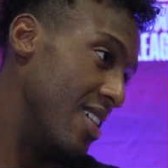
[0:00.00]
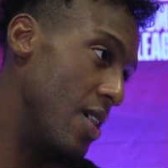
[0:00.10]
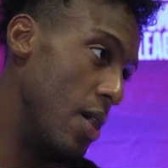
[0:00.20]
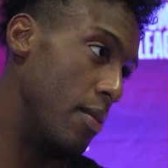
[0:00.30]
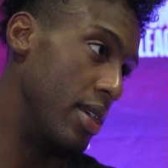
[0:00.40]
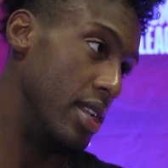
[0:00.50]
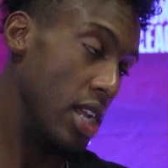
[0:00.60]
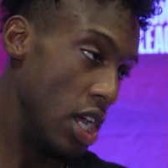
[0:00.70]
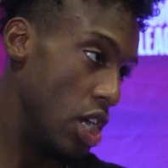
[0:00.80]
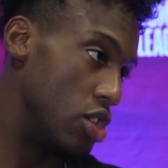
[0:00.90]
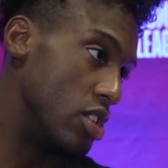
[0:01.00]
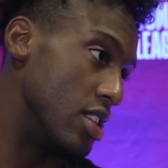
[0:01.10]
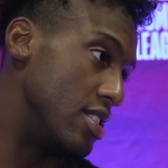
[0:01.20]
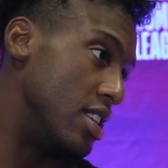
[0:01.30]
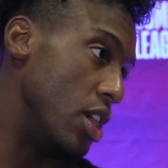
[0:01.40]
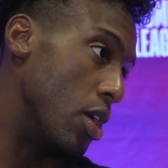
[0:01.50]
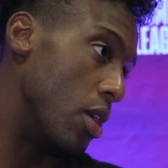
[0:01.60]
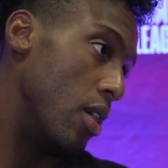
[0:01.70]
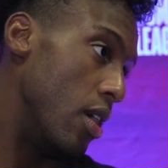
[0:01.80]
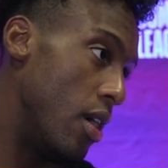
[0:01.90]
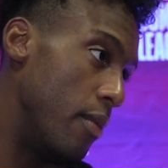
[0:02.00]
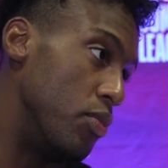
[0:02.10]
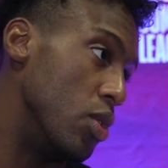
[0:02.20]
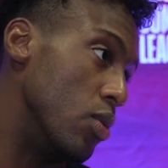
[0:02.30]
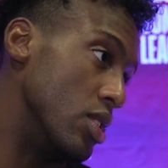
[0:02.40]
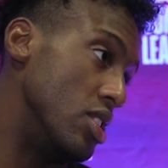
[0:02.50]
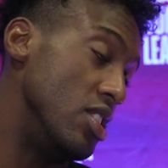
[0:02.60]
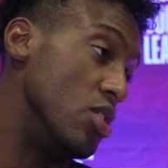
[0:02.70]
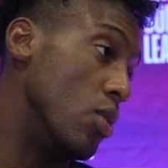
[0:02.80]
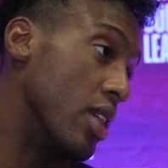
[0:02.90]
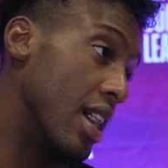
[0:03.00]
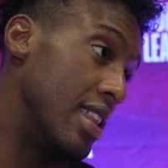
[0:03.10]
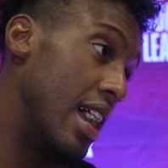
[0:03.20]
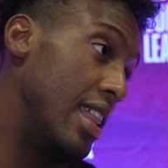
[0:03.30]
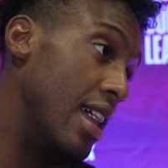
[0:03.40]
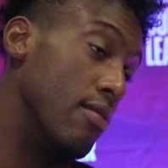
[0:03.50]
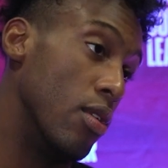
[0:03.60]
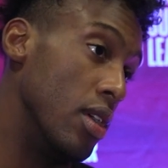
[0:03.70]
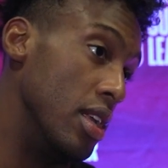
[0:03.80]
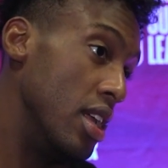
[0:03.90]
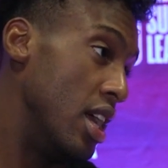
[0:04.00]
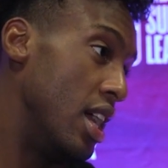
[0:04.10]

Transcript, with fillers: and just to see her do what she's doing at that level and